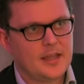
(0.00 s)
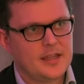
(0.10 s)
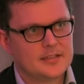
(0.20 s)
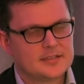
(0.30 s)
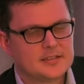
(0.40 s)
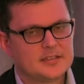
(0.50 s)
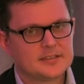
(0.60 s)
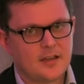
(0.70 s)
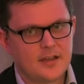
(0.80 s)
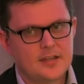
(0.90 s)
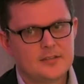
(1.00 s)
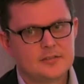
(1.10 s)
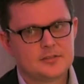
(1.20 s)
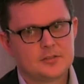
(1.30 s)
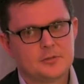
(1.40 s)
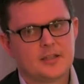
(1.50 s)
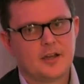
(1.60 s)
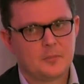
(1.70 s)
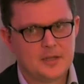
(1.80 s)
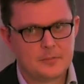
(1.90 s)
it's designed to
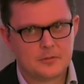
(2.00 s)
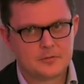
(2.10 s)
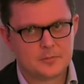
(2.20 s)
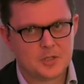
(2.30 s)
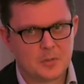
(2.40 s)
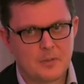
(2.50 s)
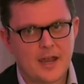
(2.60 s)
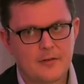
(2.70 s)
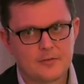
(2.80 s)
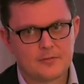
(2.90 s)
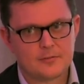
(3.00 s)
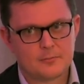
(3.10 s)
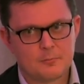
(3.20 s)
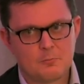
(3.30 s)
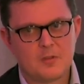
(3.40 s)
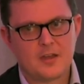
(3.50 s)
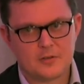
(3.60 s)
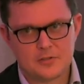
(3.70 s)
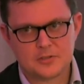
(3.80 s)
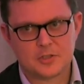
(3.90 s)
allow people to become parents
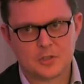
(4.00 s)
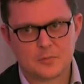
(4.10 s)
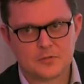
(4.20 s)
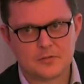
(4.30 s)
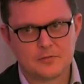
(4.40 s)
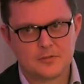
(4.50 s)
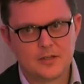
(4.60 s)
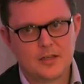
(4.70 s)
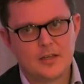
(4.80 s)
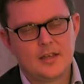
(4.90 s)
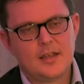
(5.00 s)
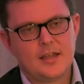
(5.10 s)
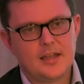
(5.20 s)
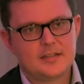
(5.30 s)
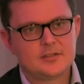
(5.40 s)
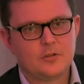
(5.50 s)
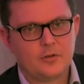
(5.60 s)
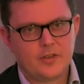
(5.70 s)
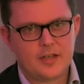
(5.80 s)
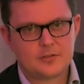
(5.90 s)
without using adoption. it's
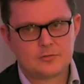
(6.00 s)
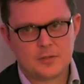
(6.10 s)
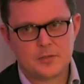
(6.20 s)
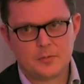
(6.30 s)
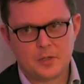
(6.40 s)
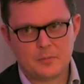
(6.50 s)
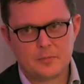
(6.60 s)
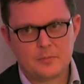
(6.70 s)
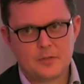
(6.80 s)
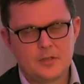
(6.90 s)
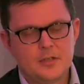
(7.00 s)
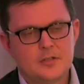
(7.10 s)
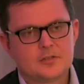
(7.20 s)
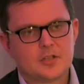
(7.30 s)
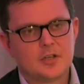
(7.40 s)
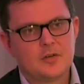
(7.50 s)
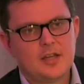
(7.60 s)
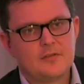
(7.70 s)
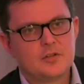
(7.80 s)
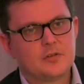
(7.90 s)
not there to trip you up. So
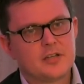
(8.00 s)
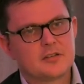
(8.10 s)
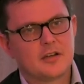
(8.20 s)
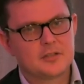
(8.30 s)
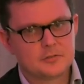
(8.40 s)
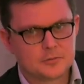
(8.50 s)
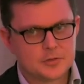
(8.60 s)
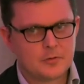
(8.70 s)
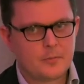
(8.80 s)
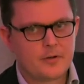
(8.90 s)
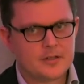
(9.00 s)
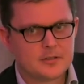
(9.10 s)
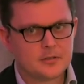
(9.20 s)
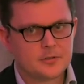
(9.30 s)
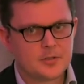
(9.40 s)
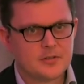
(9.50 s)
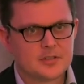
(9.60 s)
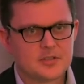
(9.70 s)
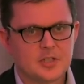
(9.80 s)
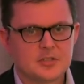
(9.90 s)
if you're entitled to a parental order,
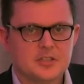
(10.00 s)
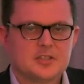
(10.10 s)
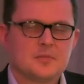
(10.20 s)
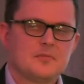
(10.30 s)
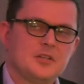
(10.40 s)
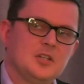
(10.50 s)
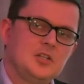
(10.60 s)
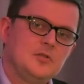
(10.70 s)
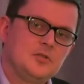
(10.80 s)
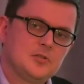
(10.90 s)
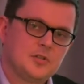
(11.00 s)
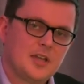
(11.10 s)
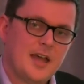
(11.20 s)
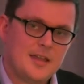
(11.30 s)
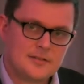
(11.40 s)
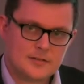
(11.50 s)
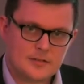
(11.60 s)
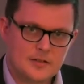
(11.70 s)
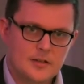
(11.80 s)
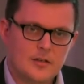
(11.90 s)
it's certainly something that you should get,
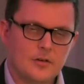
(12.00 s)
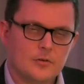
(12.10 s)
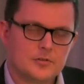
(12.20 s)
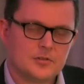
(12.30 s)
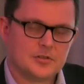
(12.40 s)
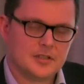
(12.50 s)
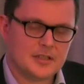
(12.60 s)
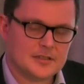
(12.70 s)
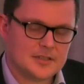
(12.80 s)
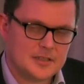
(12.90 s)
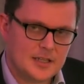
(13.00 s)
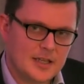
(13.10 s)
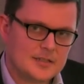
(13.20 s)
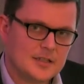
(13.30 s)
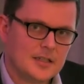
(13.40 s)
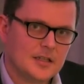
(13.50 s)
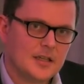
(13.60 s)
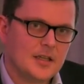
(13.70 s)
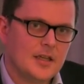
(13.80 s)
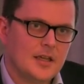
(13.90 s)
or certainly consider getting,
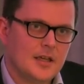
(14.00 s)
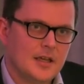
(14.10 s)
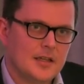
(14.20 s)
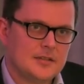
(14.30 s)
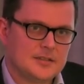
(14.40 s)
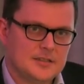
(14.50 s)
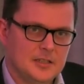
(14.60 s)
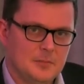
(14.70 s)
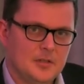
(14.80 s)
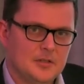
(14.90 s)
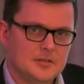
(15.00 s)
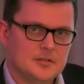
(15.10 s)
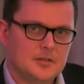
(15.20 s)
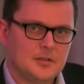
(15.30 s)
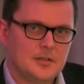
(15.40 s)
and to seek, because